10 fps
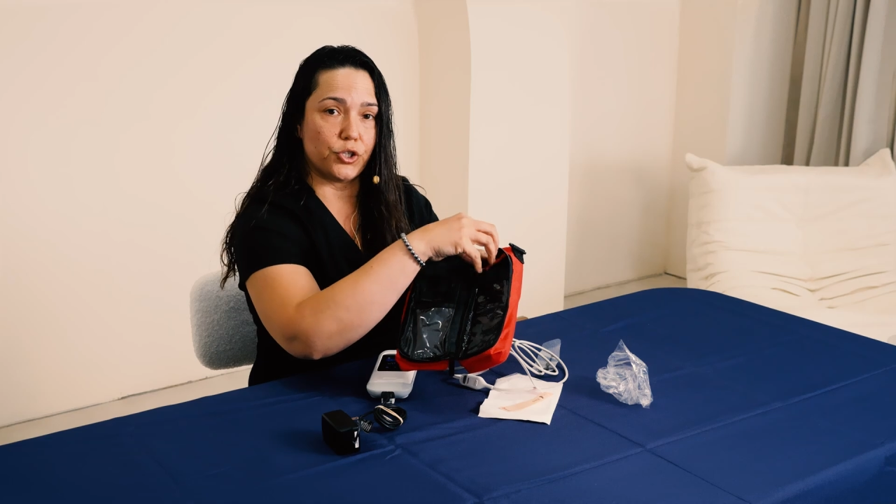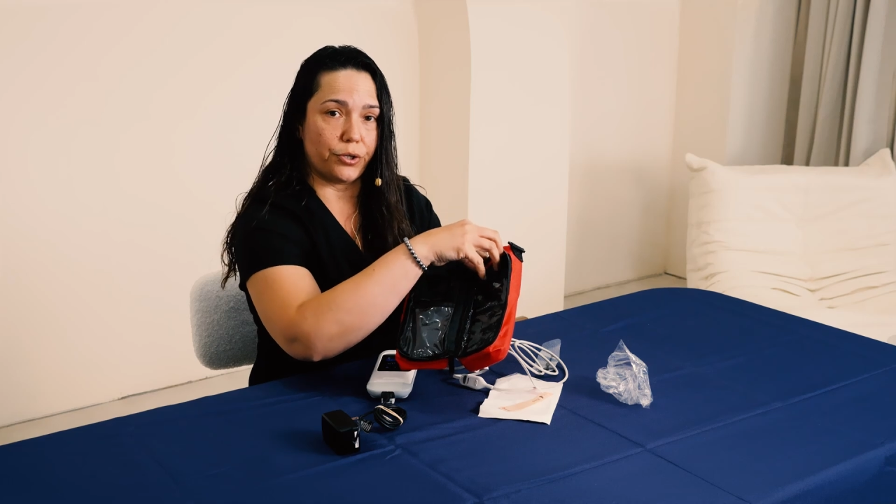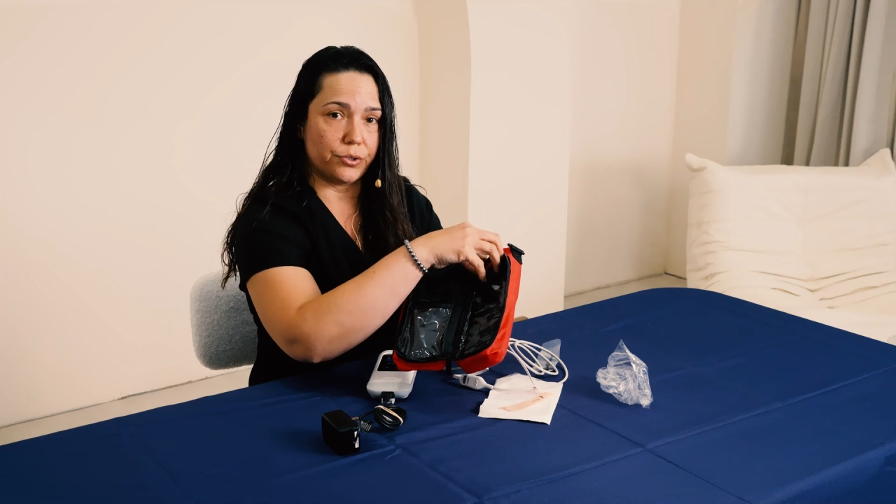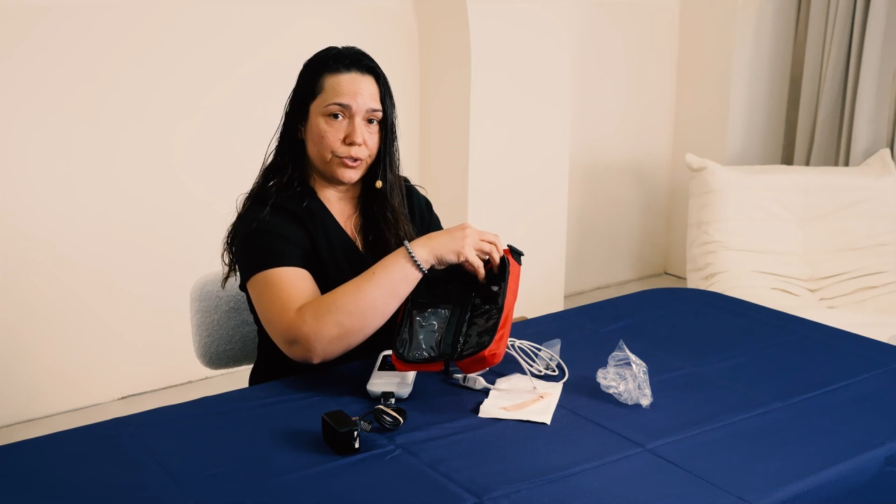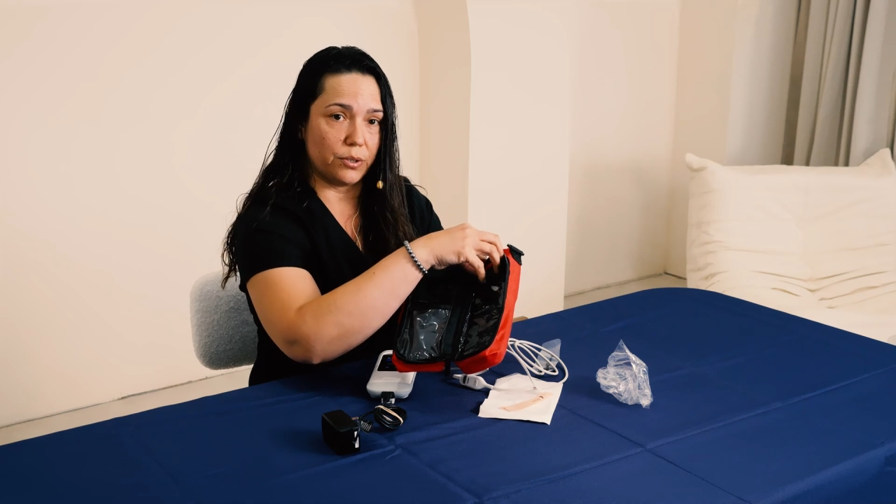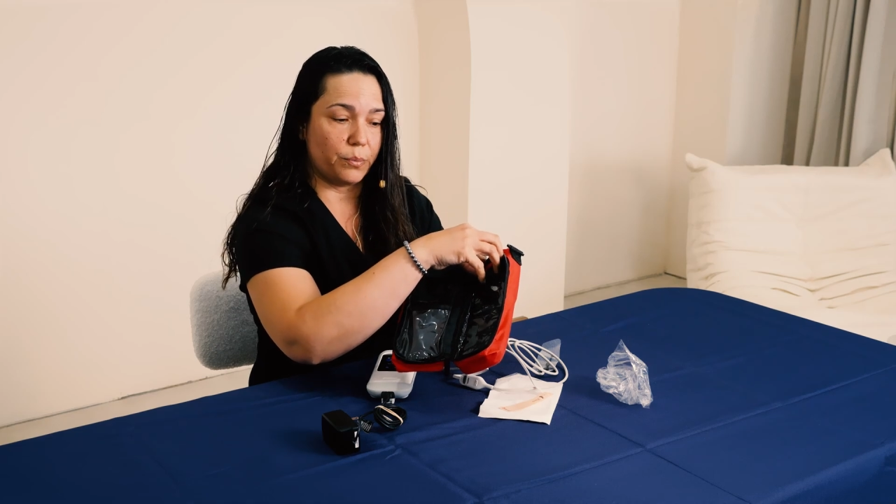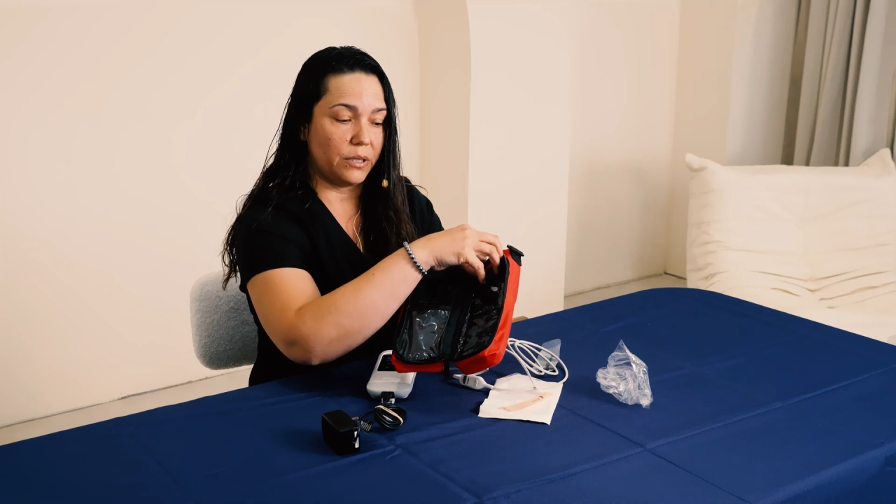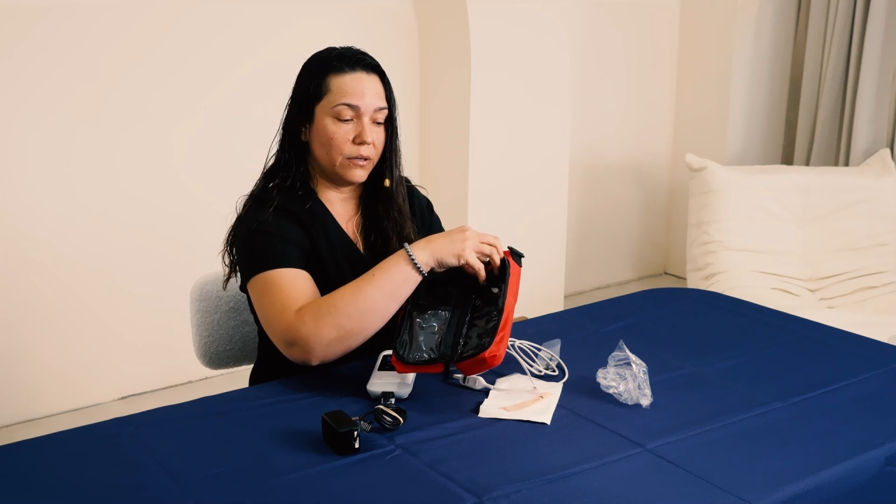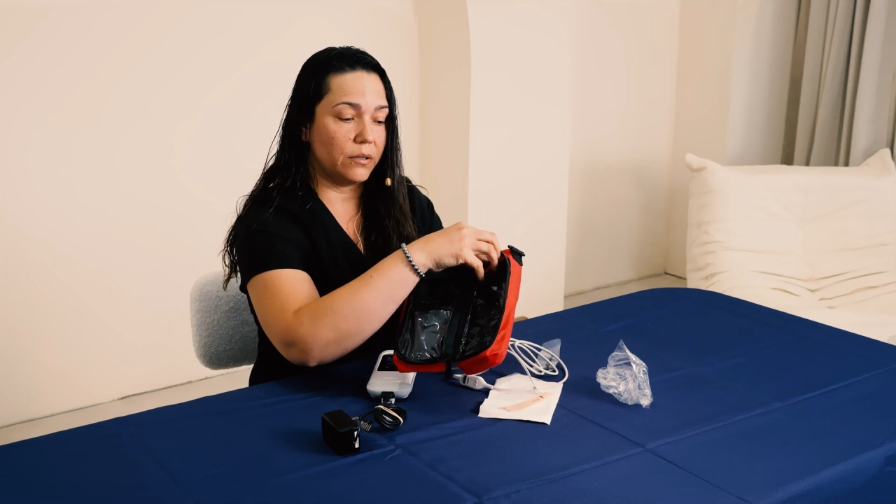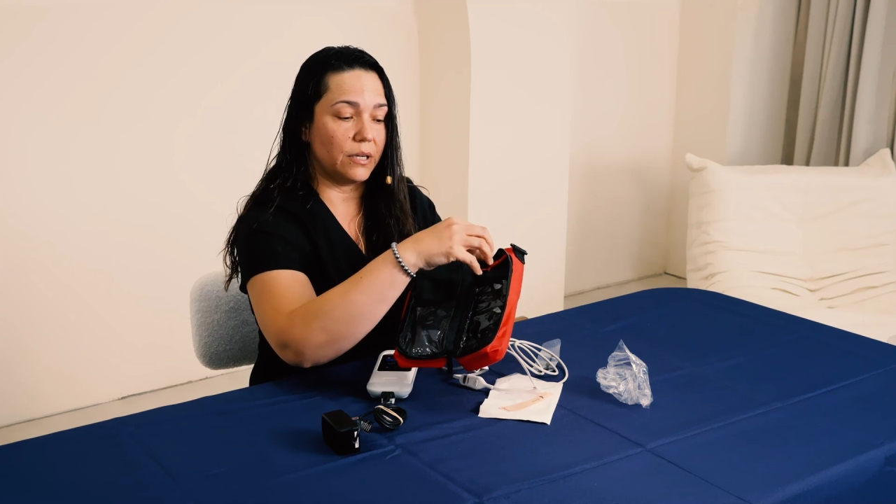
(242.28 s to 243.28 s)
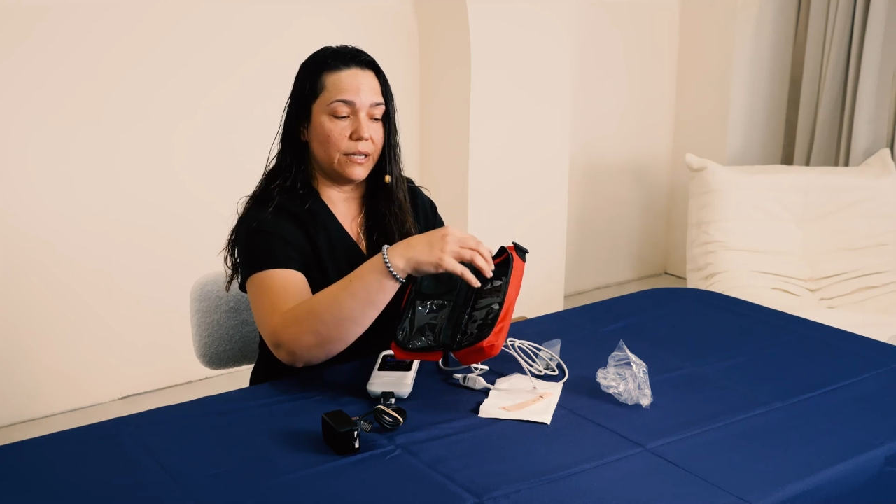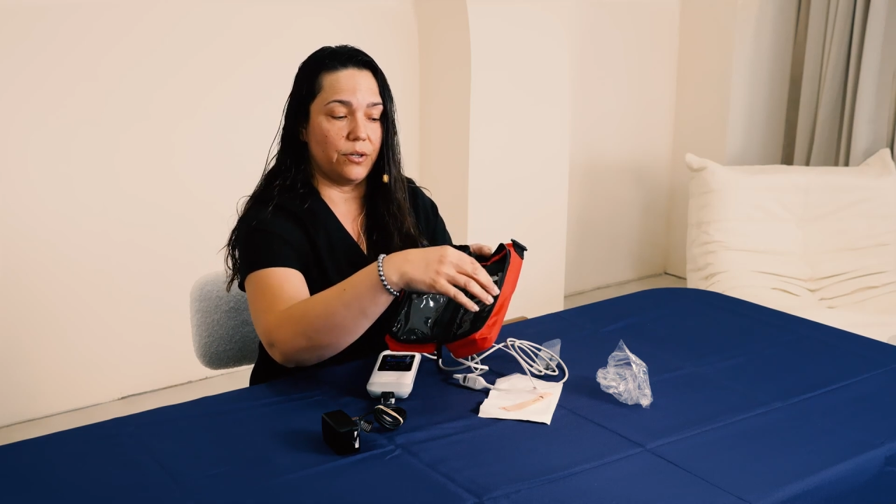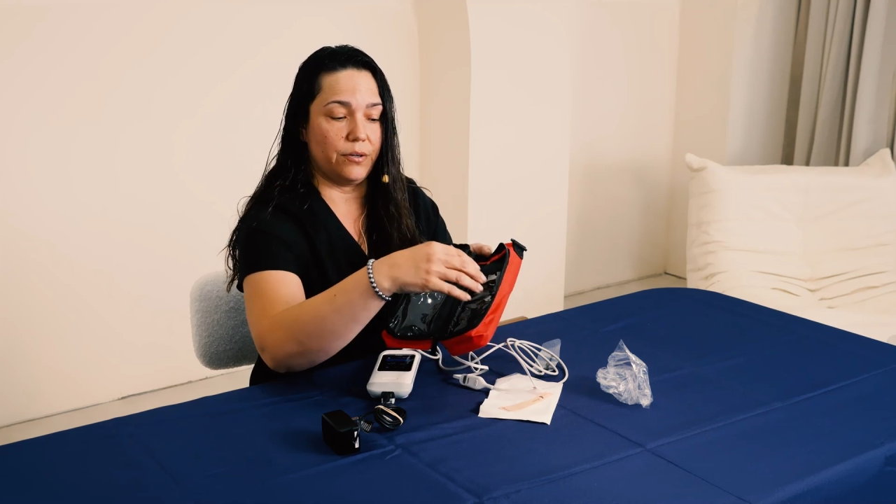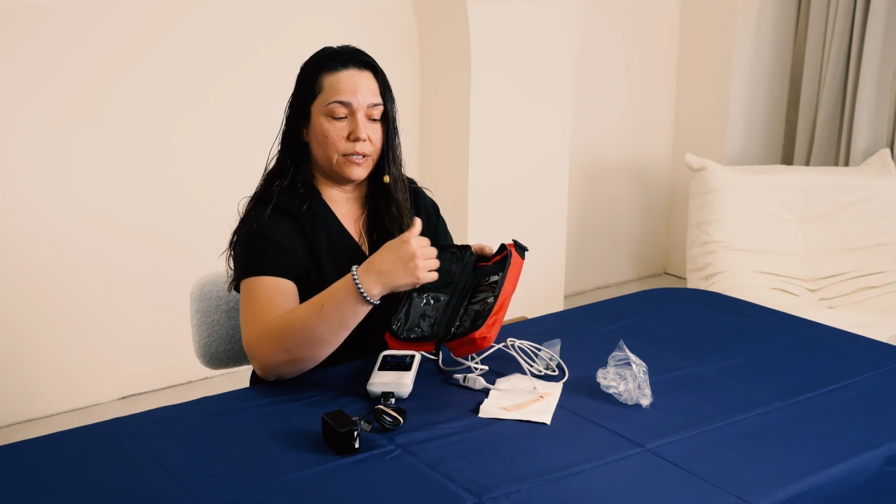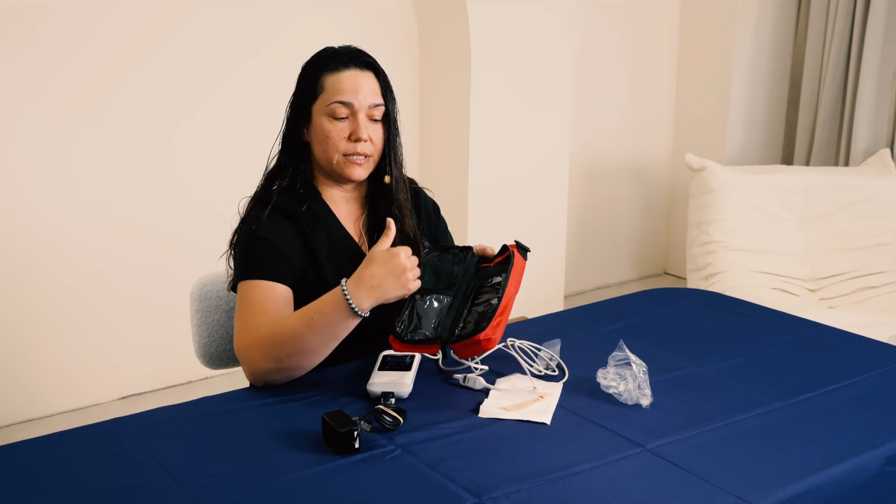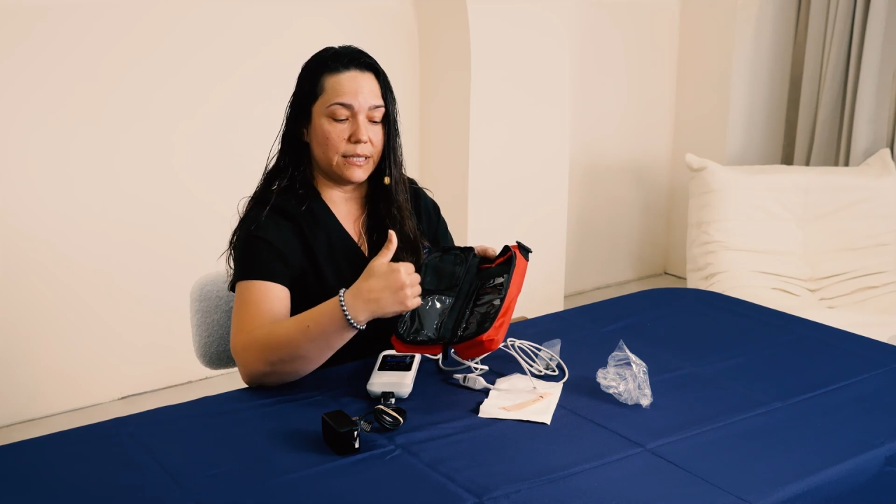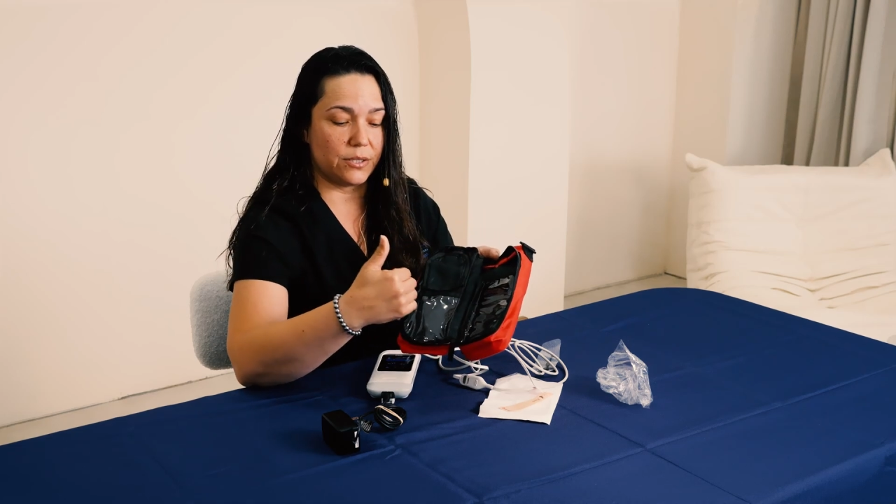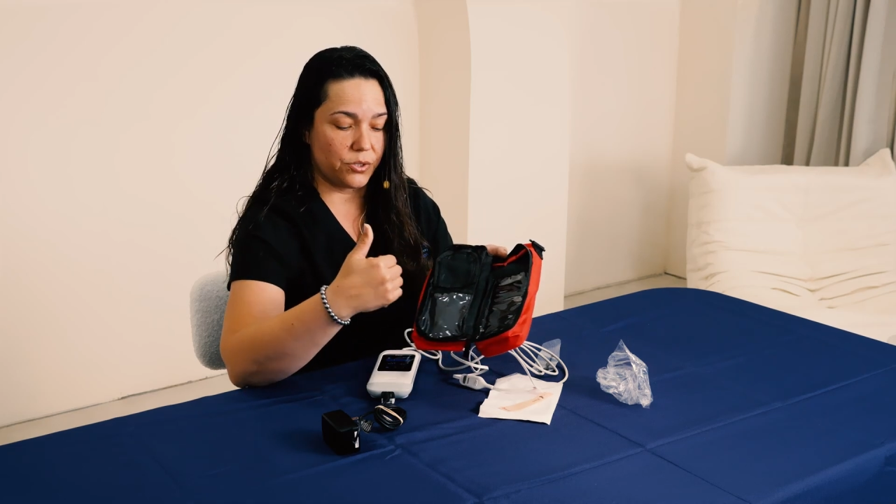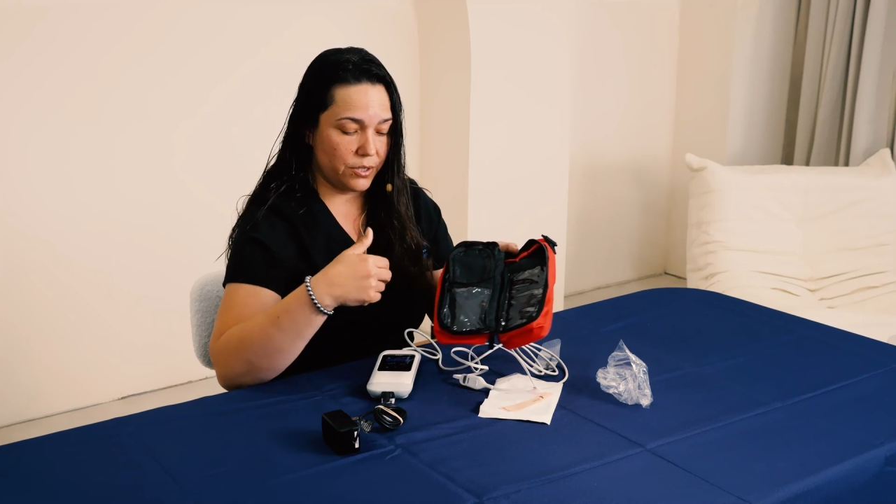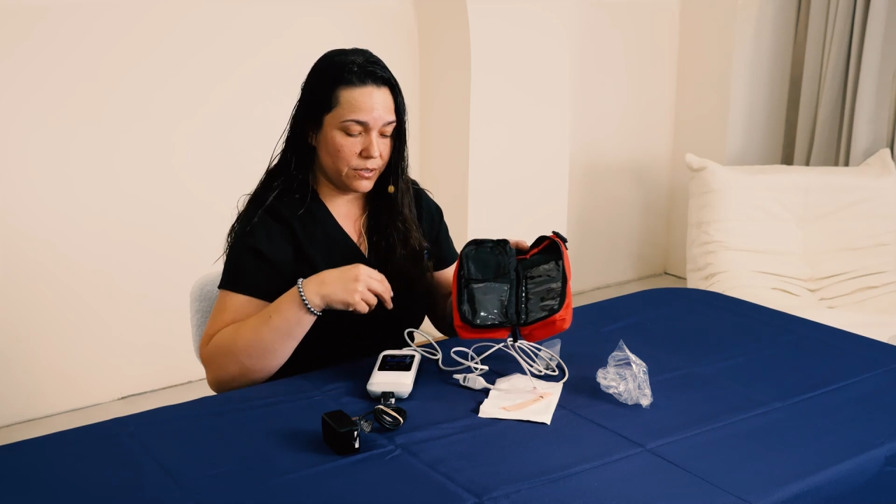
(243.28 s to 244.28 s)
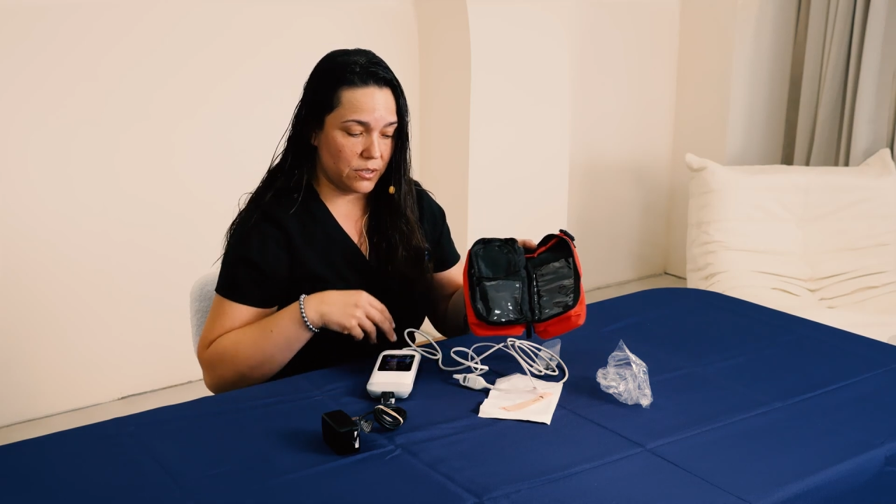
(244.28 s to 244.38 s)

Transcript: charger up here, and your accessories